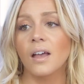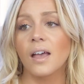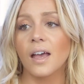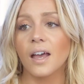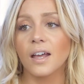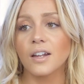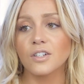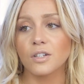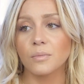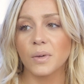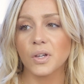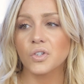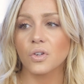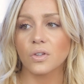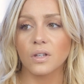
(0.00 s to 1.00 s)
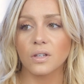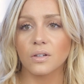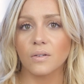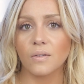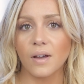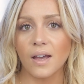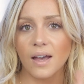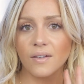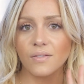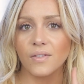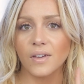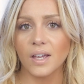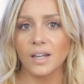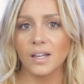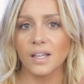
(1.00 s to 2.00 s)
and to make sure that you don't have
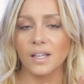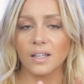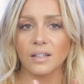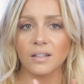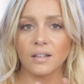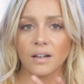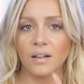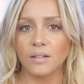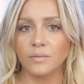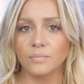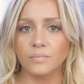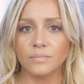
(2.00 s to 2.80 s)
any